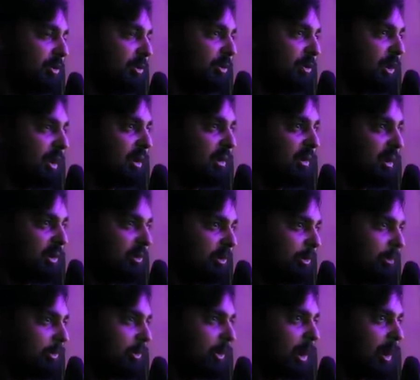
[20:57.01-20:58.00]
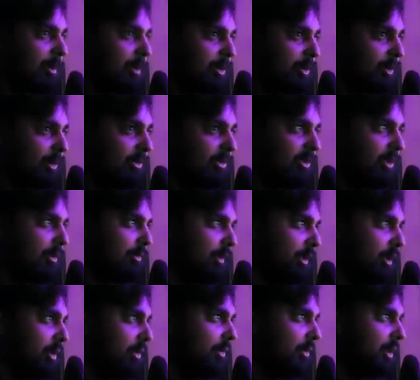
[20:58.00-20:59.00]
So it's kind of like subscribing to a
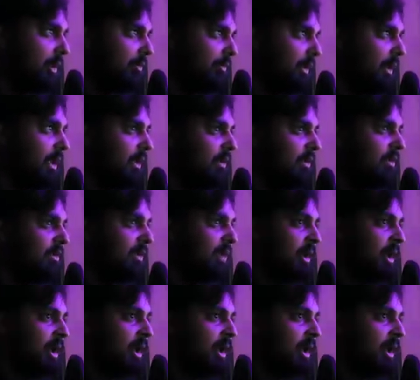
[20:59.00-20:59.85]
Snuffy OnlyFans.